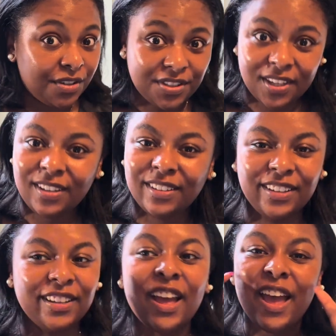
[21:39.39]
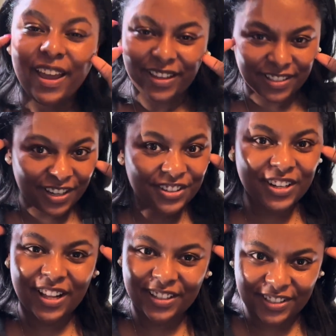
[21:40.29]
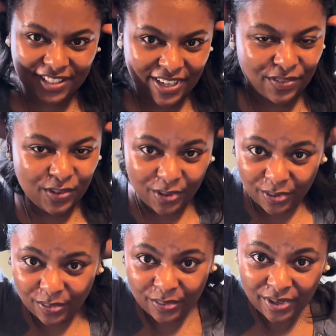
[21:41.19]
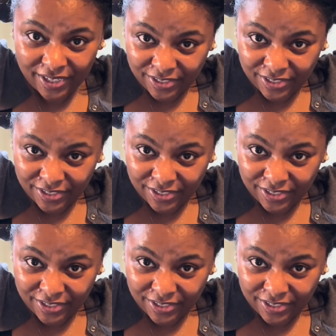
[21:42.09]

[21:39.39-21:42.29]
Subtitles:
It's $100 that will go